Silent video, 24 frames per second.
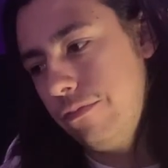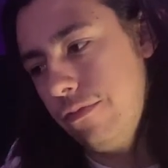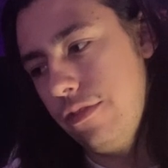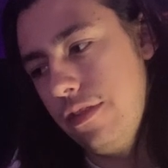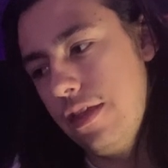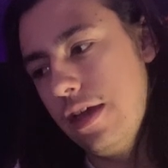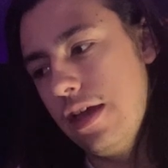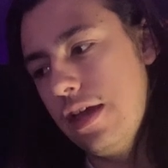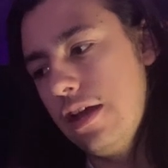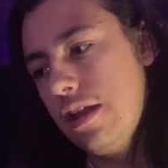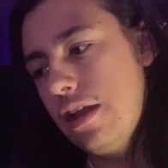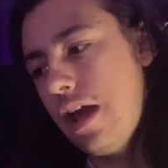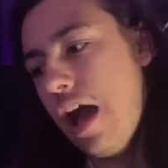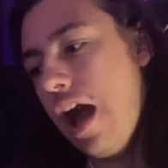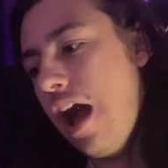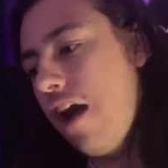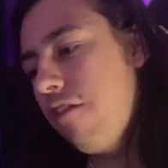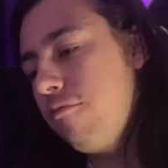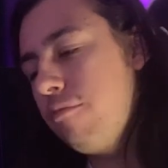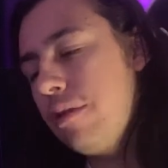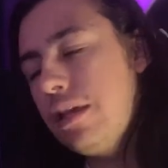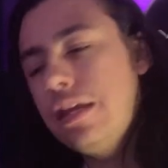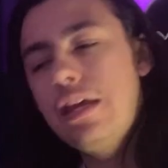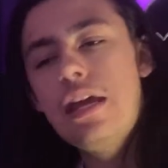that
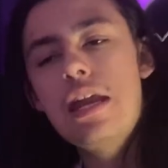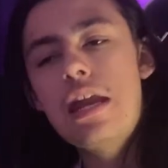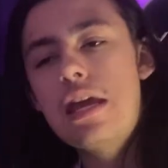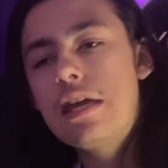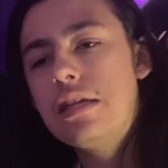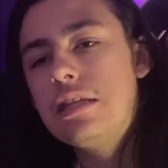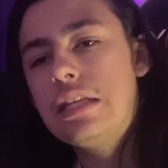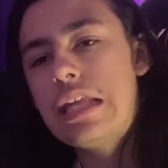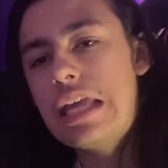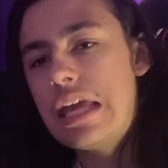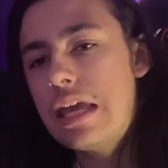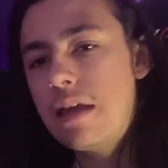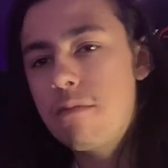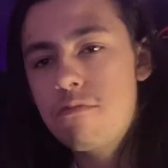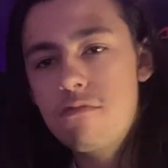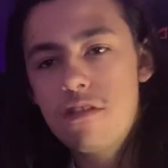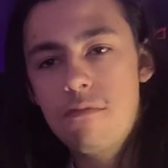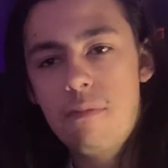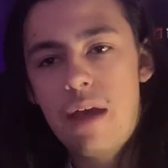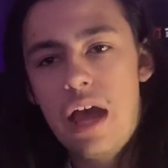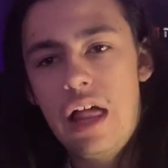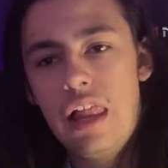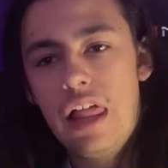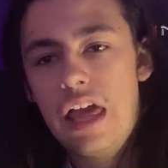I've been getting DMs
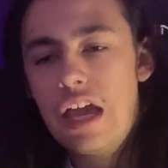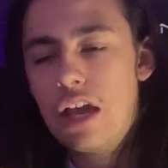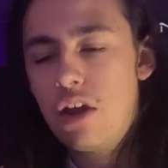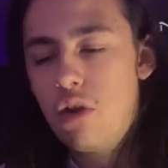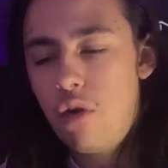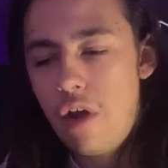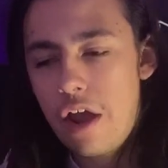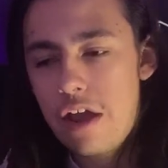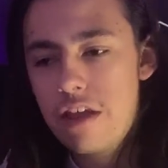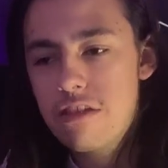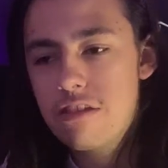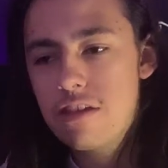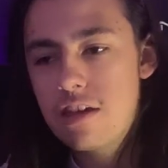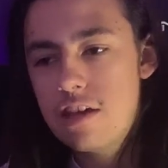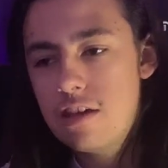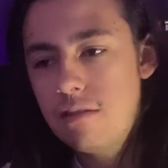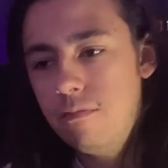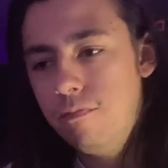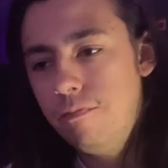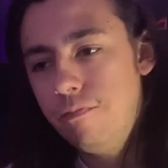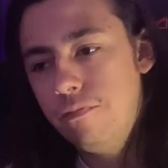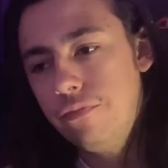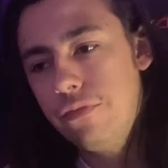about like crazy,